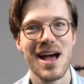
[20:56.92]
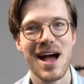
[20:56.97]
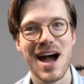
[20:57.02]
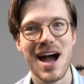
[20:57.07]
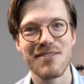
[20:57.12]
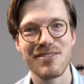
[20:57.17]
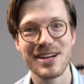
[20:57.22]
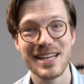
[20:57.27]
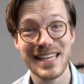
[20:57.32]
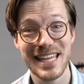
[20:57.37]

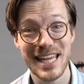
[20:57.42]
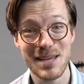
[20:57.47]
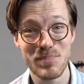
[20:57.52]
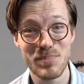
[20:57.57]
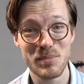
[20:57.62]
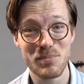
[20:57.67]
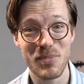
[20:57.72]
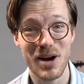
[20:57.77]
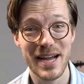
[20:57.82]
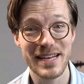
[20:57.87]
However,
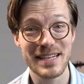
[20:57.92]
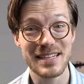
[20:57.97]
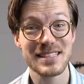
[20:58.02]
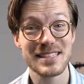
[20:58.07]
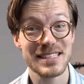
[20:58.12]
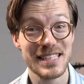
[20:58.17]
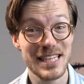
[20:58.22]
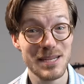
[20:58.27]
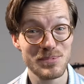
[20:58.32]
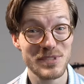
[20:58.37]
keep in mind that the
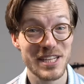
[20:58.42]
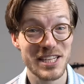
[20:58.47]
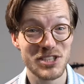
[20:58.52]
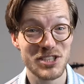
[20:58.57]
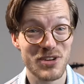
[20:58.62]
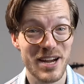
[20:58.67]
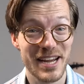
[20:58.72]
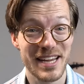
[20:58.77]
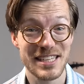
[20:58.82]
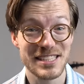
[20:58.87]
sleep stage
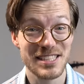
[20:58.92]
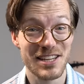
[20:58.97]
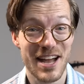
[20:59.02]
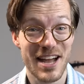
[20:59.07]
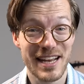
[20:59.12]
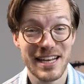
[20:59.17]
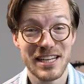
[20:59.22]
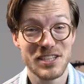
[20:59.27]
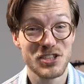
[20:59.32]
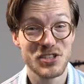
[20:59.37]
tracking is
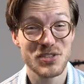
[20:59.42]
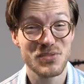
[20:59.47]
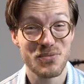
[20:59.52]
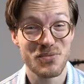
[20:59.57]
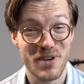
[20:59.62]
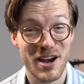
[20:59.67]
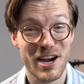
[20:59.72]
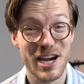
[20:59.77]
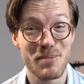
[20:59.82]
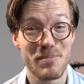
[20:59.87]
likely just
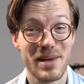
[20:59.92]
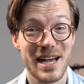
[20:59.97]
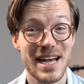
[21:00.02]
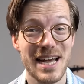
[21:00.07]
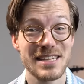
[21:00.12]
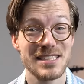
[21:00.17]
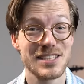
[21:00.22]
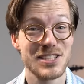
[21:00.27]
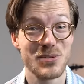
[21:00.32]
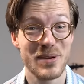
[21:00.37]
very
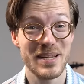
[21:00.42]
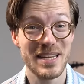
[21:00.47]
bad, so